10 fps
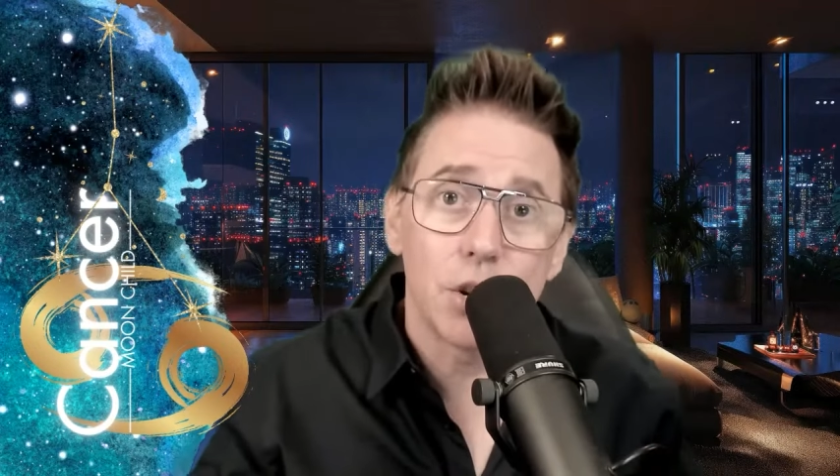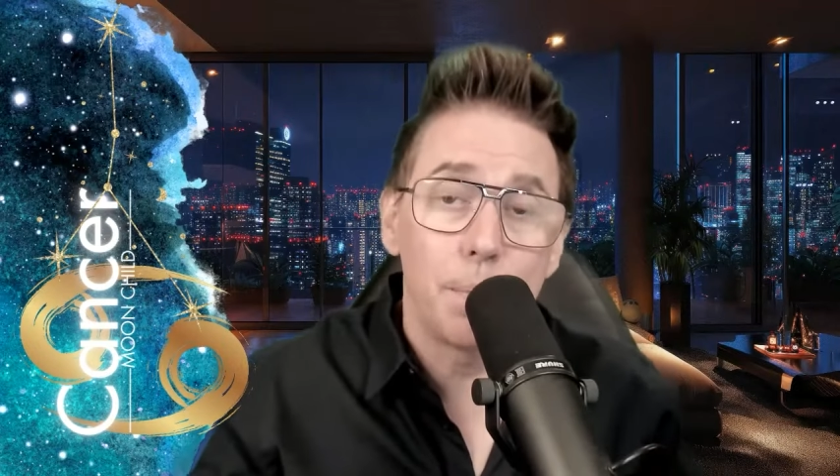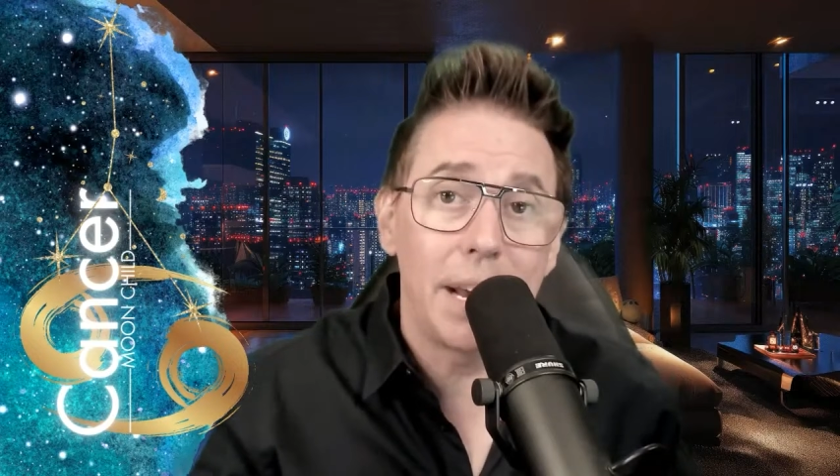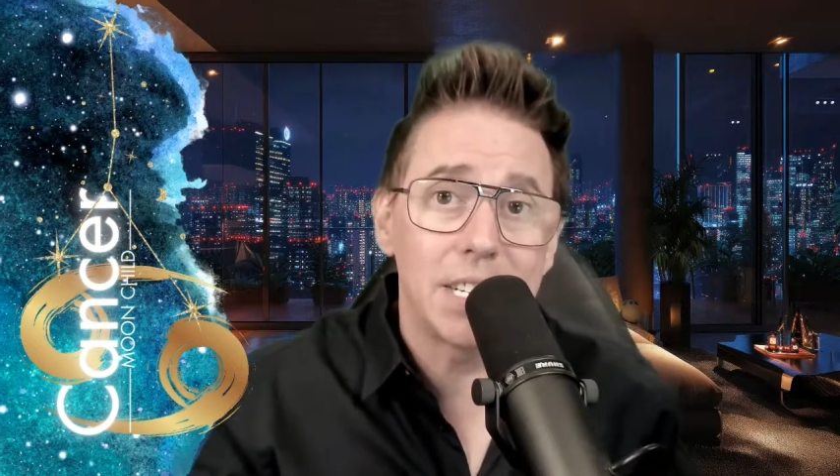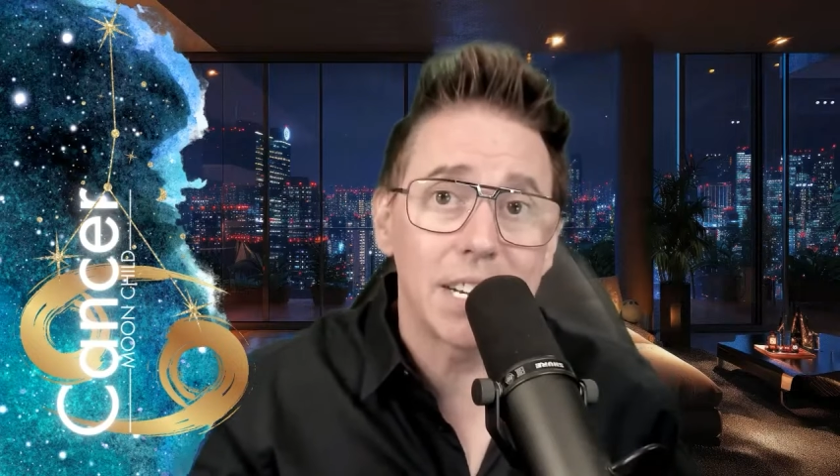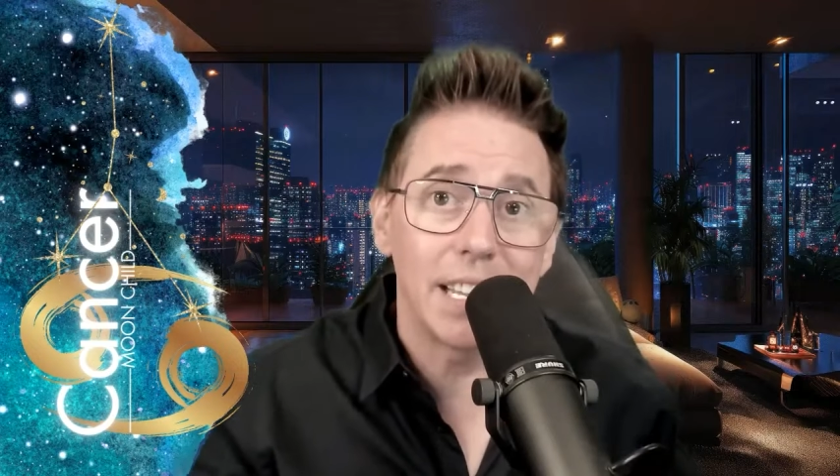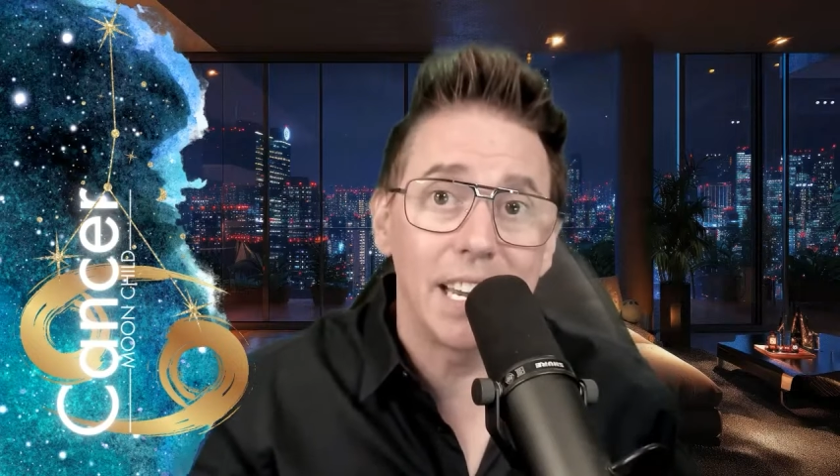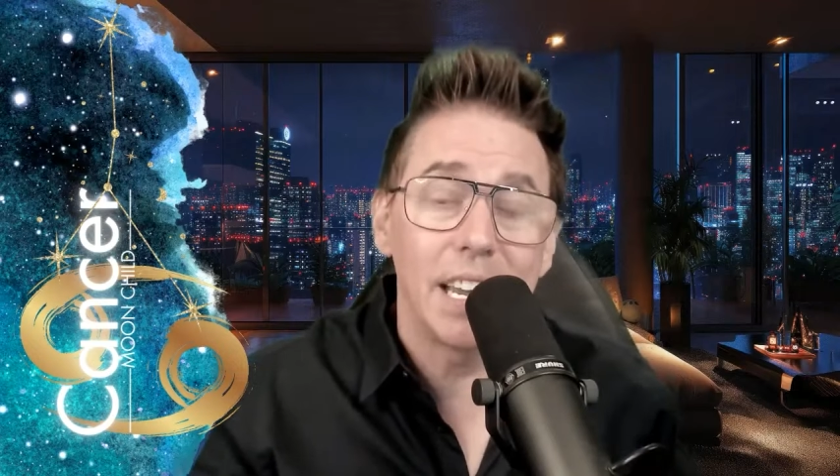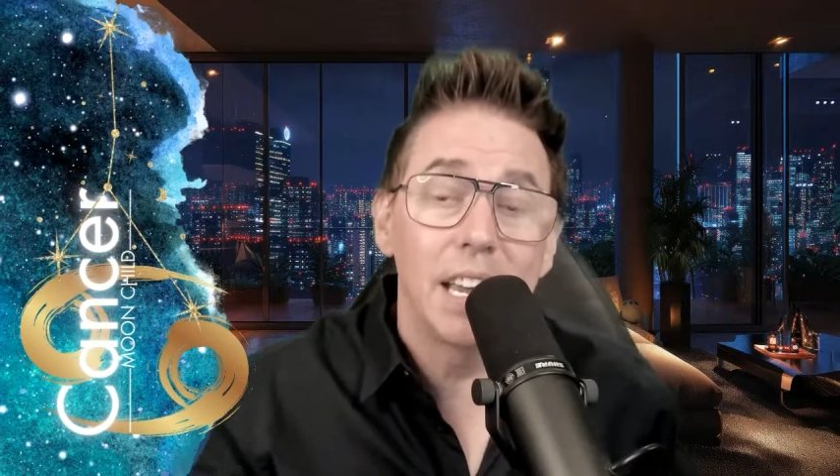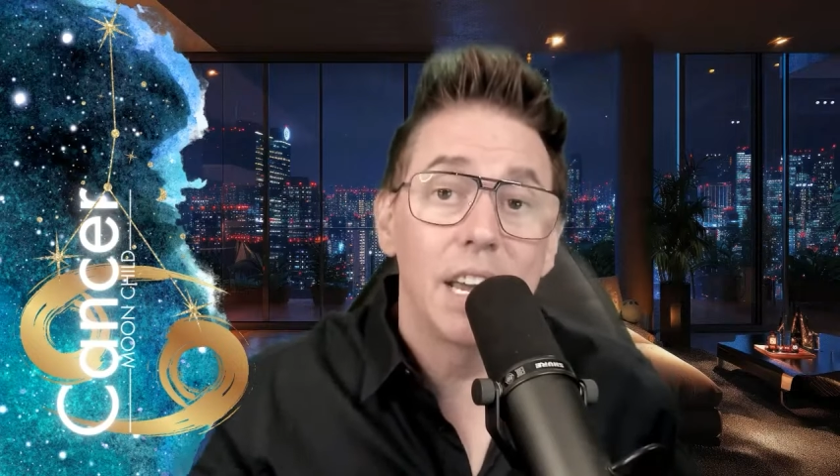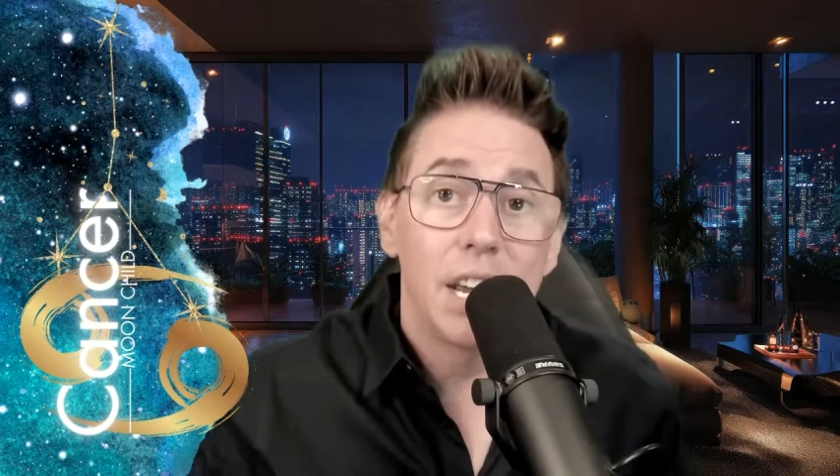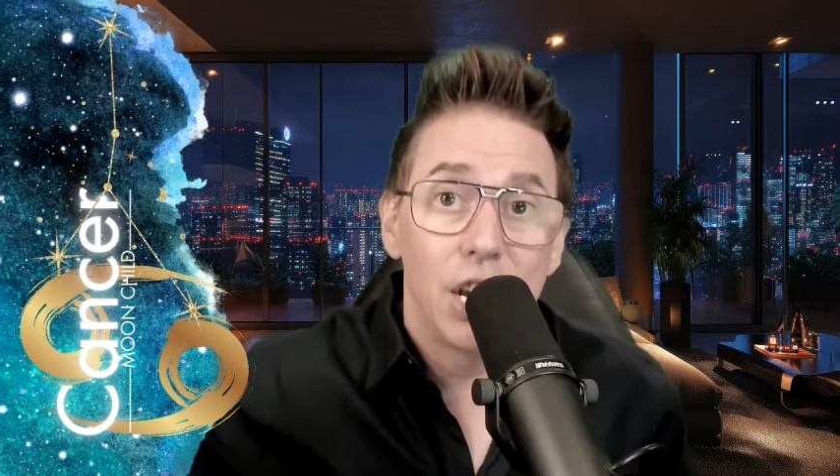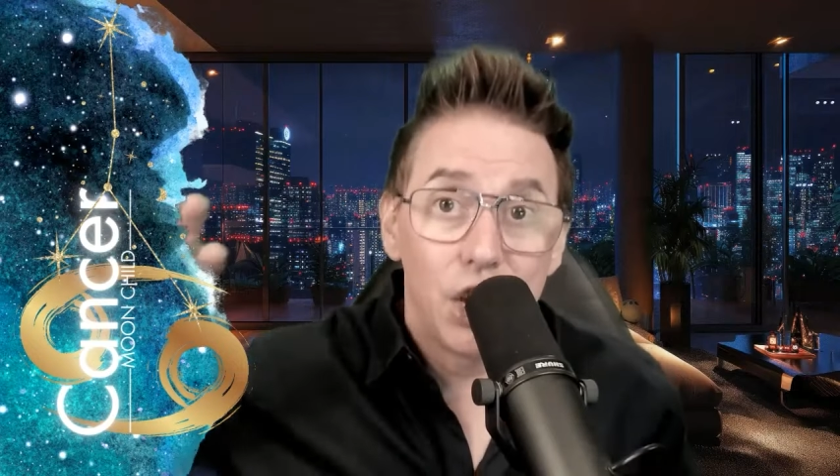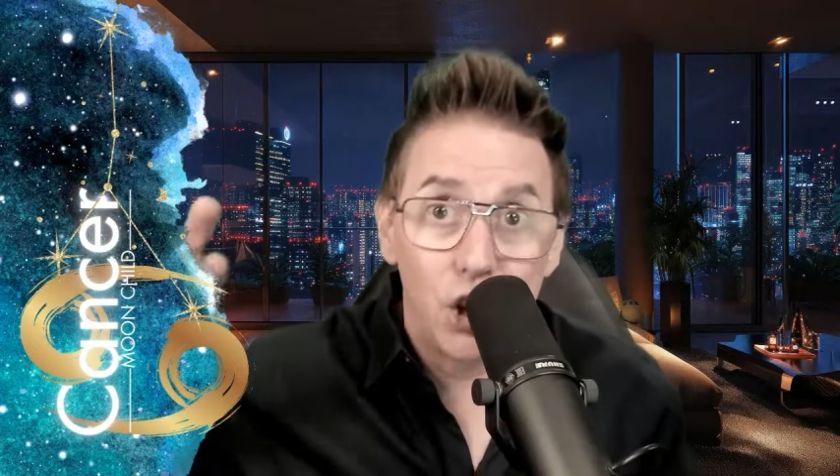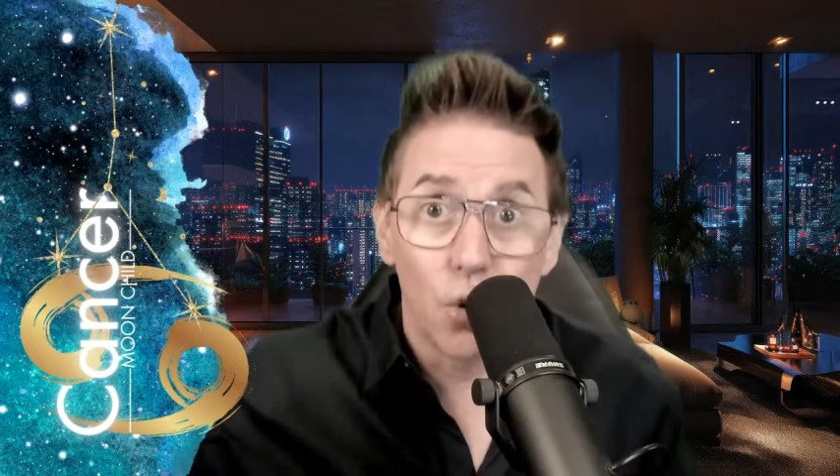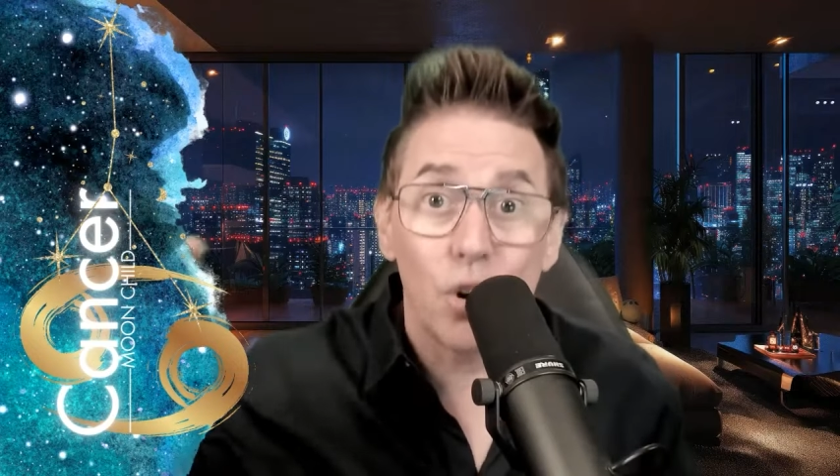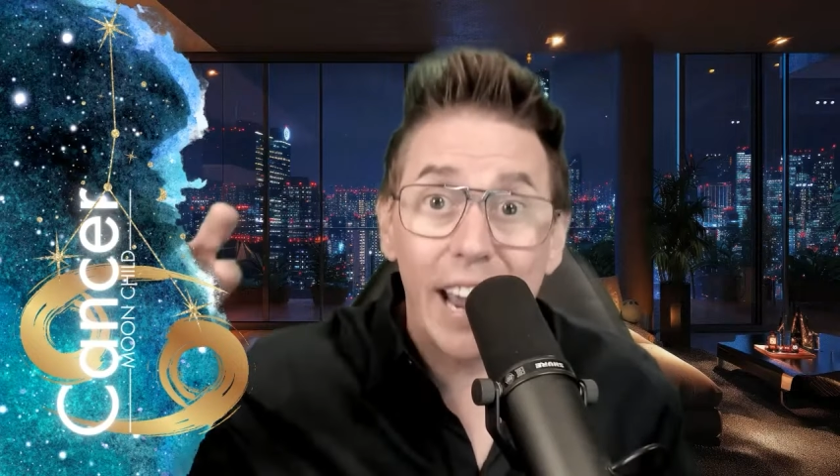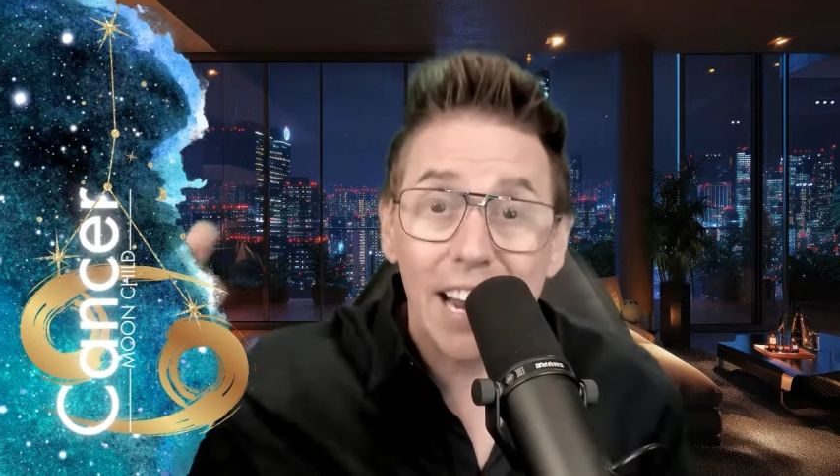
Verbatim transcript: So basically, you're